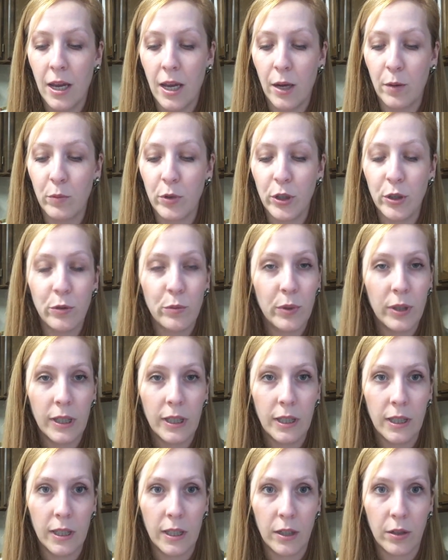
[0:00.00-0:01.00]
And when you
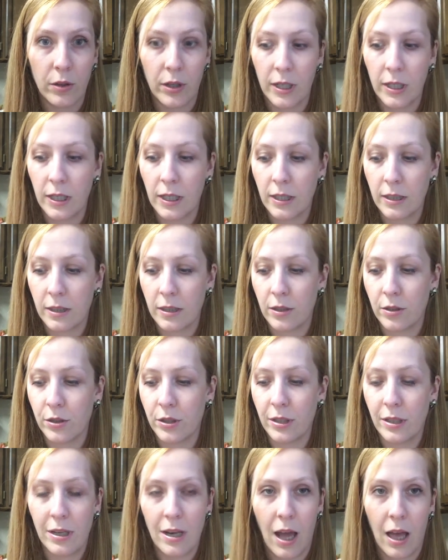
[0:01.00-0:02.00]
read the ingredients,
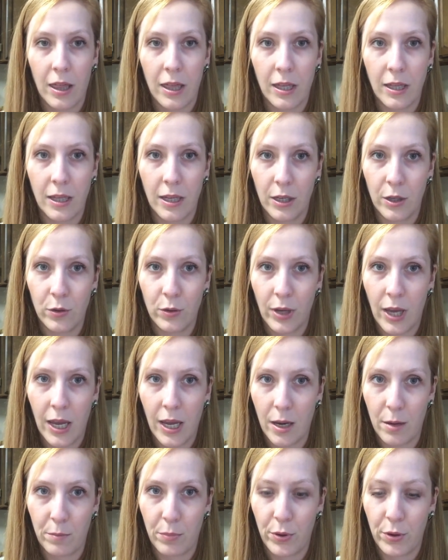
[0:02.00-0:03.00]
there's nothing that you
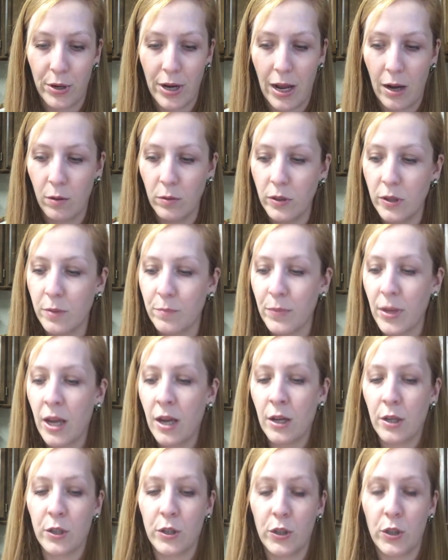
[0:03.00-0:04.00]
can't pronounce.
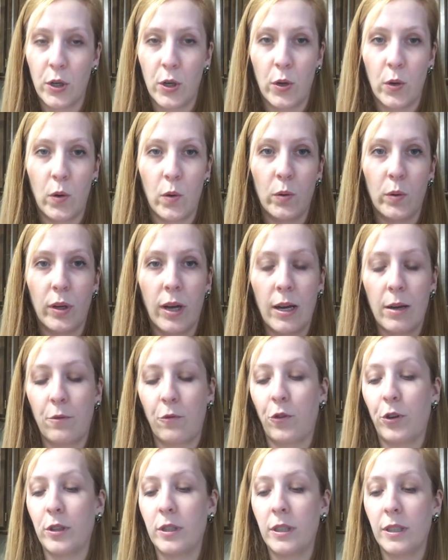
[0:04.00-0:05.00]
So
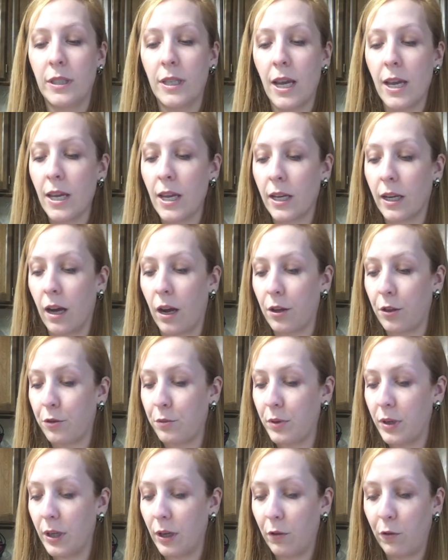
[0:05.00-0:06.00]
for today, I got
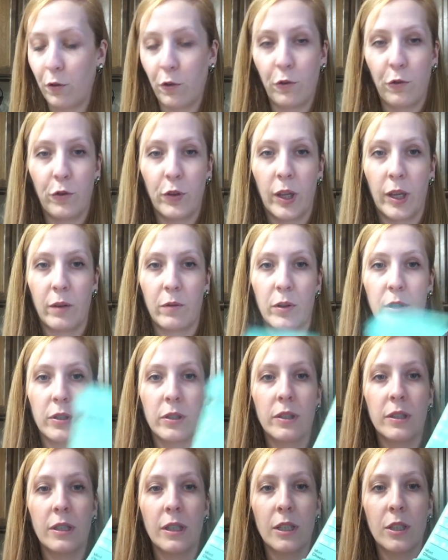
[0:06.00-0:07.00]
3 different
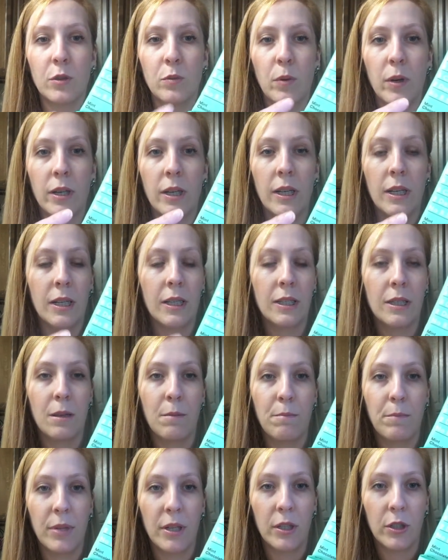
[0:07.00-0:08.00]
flavors. This one is the
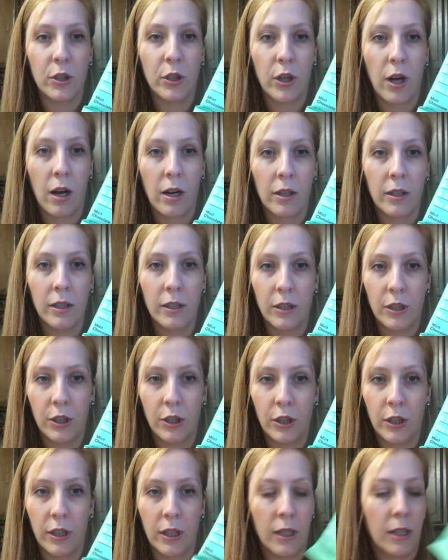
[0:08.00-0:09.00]
mint chocolate
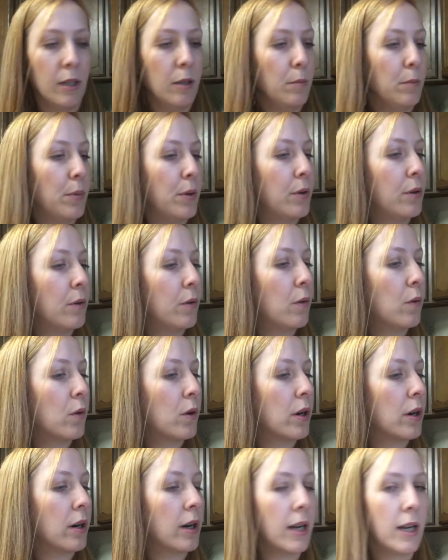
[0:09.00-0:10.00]
chip,
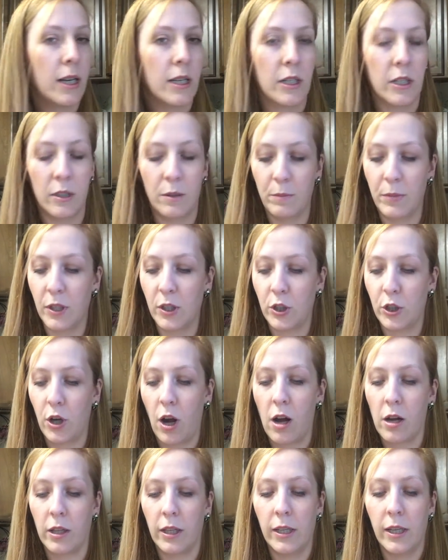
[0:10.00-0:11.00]
or just mint
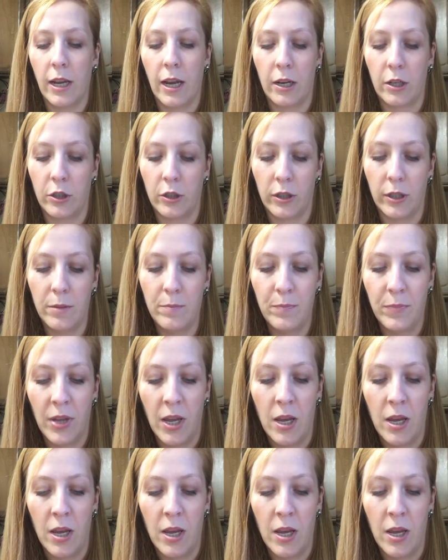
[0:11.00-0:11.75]
chocolate actually.